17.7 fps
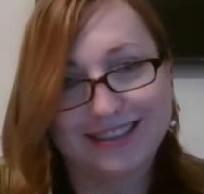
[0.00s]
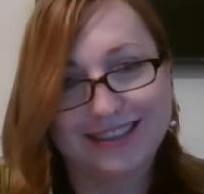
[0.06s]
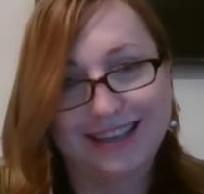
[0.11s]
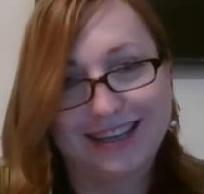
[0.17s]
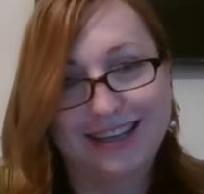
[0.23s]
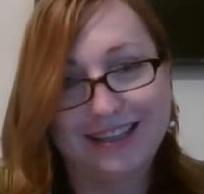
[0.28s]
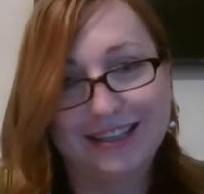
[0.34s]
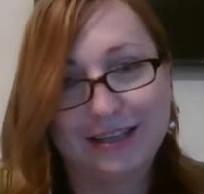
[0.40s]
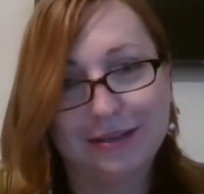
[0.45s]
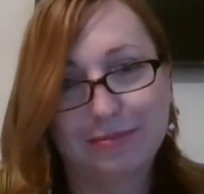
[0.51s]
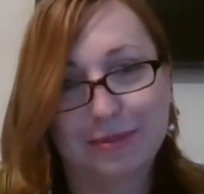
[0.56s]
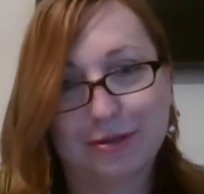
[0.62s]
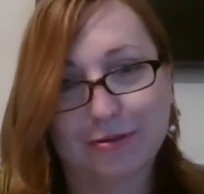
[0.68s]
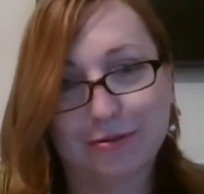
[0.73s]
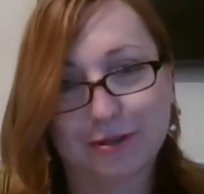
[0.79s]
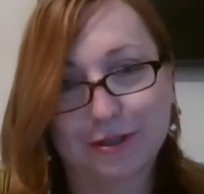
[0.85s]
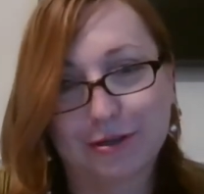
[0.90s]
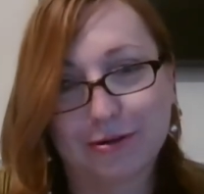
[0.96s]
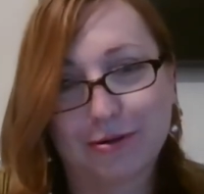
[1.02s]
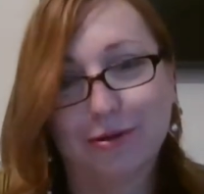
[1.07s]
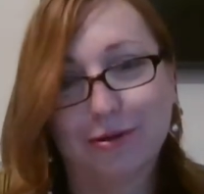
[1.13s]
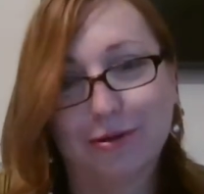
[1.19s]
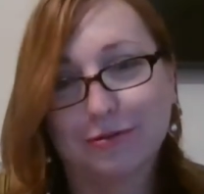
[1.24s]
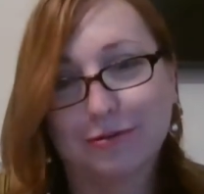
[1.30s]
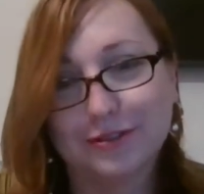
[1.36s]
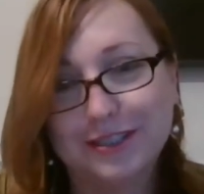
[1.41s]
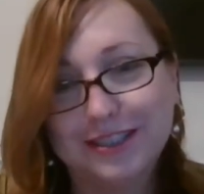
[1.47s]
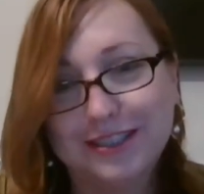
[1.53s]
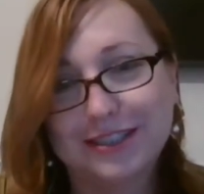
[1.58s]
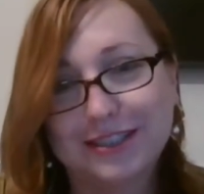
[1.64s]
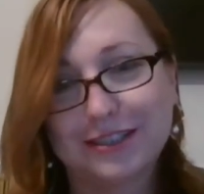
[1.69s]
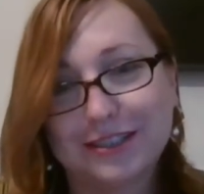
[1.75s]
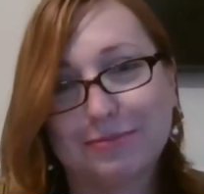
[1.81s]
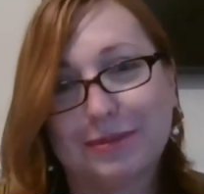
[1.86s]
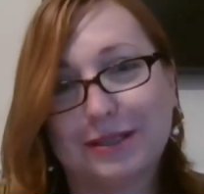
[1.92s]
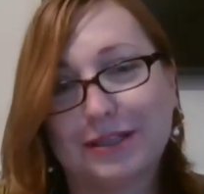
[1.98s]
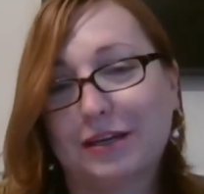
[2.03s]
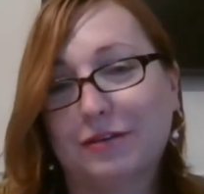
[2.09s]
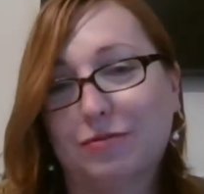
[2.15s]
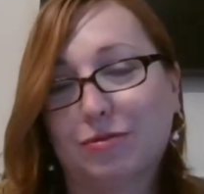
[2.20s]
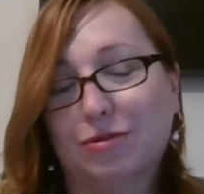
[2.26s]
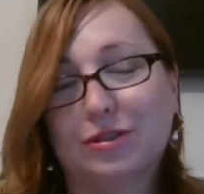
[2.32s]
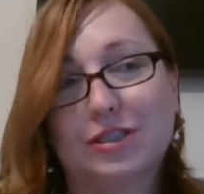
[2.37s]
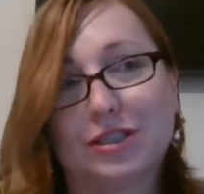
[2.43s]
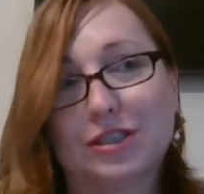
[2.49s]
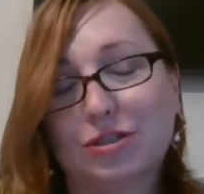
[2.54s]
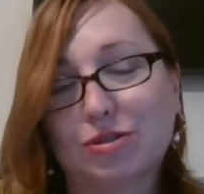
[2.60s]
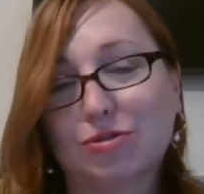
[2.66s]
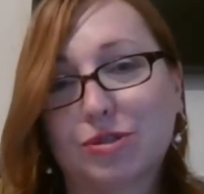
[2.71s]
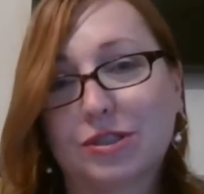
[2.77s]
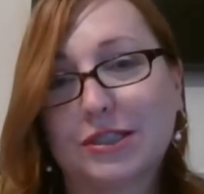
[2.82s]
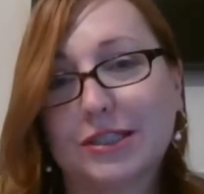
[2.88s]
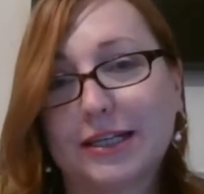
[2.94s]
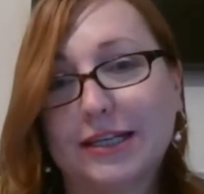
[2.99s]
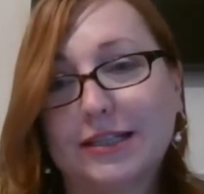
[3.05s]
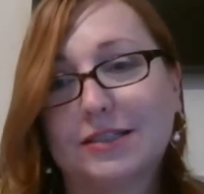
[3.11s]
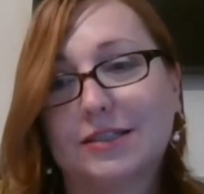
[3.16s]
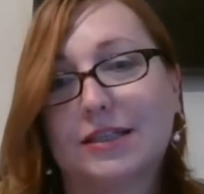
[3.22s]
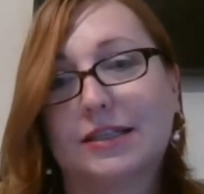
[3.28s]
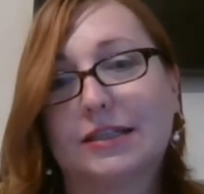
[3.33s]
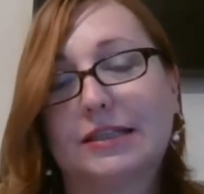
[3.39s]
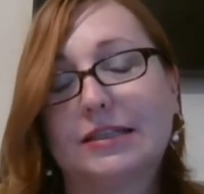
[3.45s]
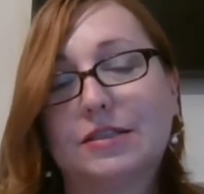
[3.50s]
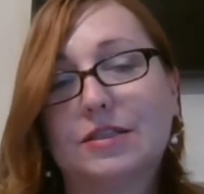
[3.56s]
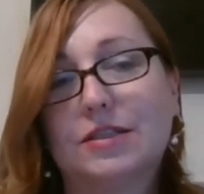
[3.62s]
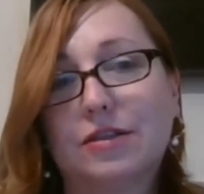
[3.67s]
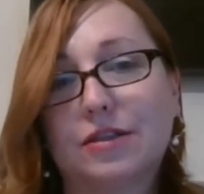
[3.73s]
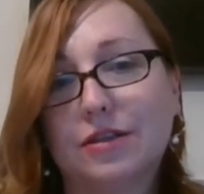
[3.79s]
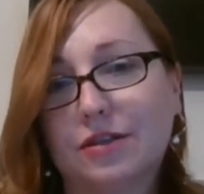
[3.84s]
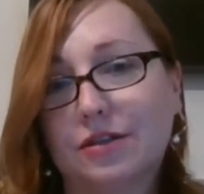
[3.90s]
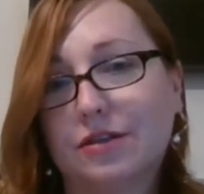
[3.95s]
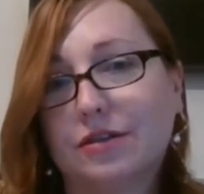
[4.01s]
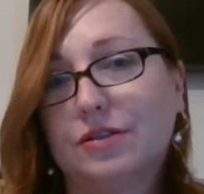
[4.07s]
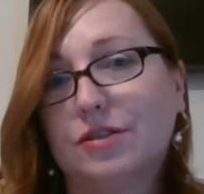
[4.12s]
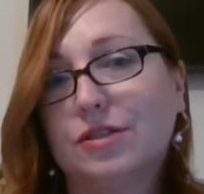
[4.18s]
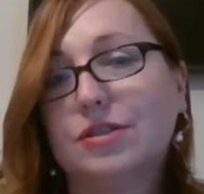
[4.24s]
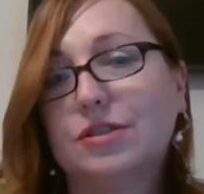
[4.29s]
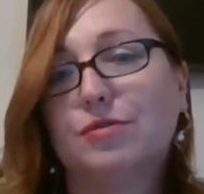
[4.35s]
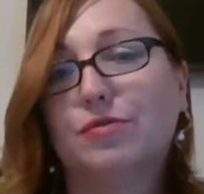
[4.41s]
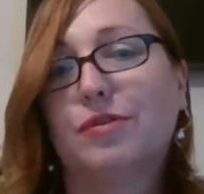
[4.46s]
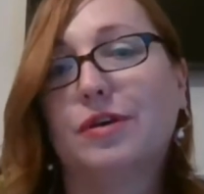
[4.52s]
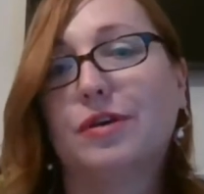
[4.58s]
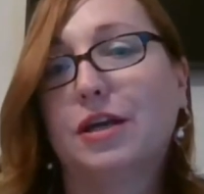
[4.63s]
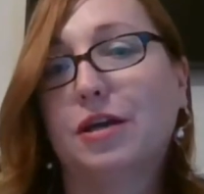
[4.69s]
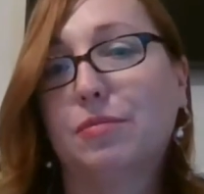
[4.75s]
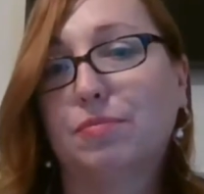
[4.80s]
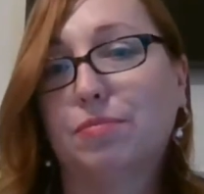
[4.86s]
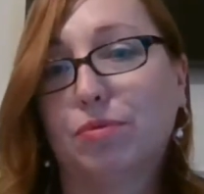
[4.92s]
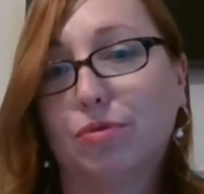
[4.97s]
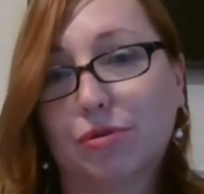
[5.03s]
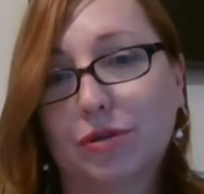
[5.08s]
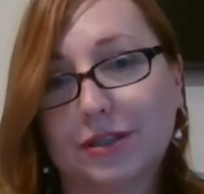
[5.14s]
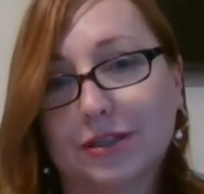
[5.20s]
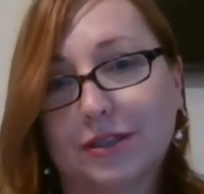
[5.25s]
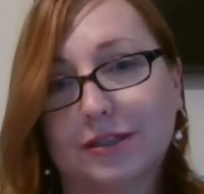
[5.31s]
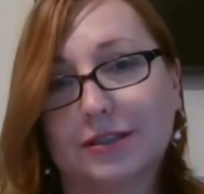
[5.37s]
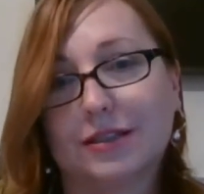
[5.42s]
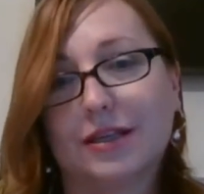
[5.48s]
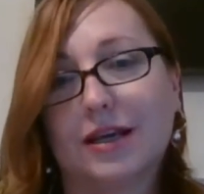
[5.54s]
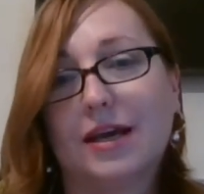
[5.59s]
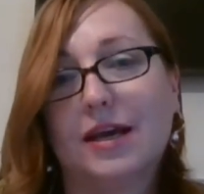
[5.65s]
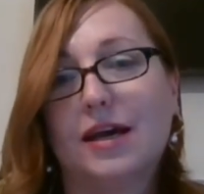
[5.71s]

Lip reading: later about the role of teachers, but I want just to stress that it is very important